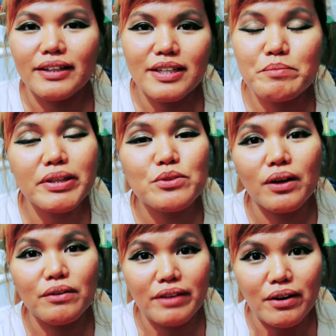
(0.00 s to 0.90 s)
It's been
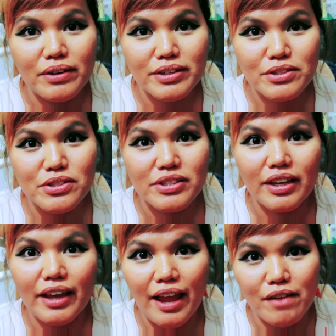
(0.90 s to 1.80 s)
12 hours
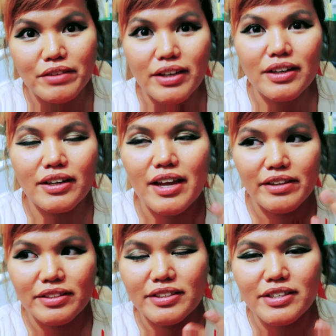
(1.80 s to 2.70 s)
that I have it and
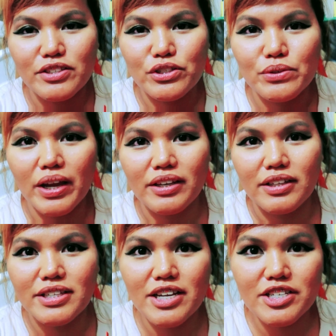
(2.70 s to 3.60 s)
I didn't do
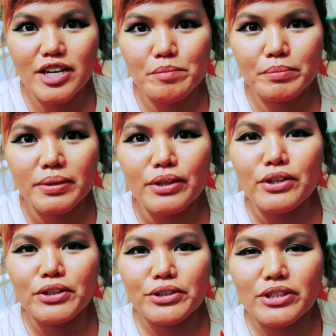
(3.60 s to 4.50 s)
any touch-up.
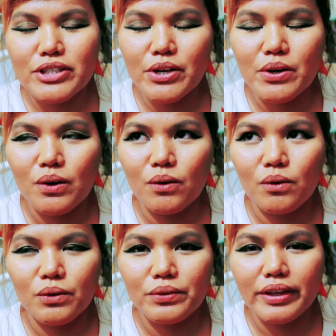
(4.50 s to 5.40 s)

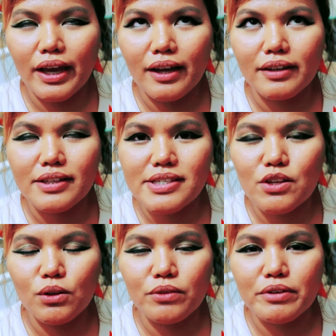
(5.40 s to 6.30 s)
So yeah, it's
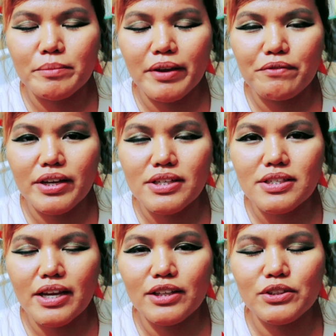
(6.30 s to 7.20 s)
all over my face.
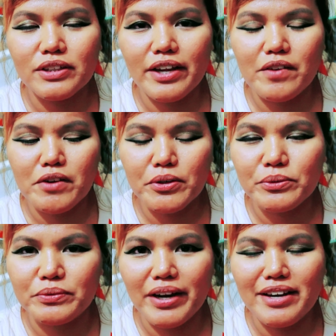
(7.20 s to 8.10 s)
I look like a
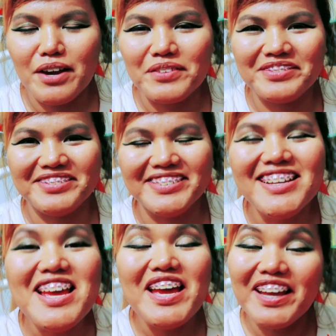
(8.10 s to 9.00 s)
raccoon right now.
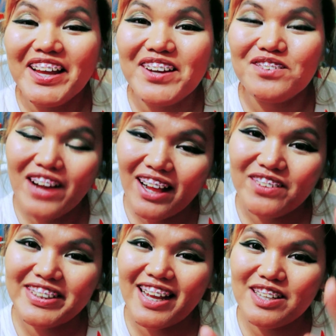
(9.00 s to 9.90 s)

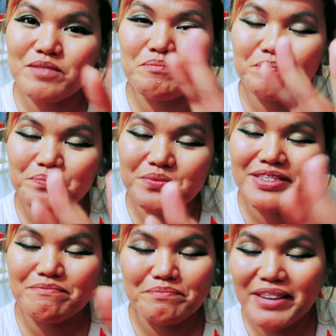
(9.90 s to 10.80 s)
Well, that
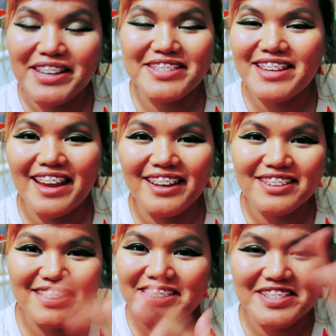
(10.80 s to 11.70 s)
being said,
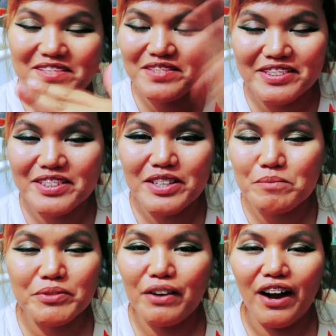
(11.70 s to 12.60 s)
let's
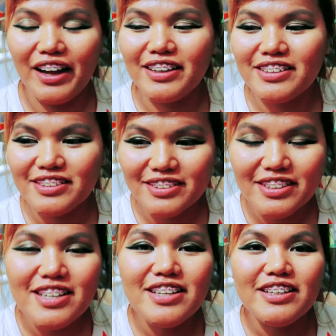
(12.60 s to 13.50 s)
move on.
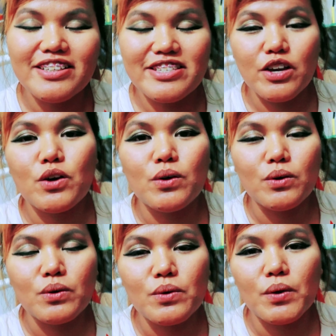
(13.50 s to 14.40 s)

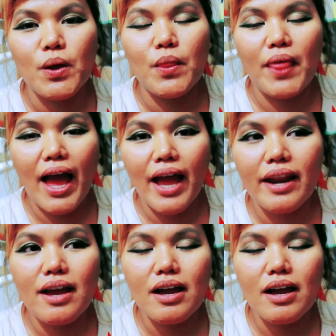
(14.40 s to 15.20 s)
So that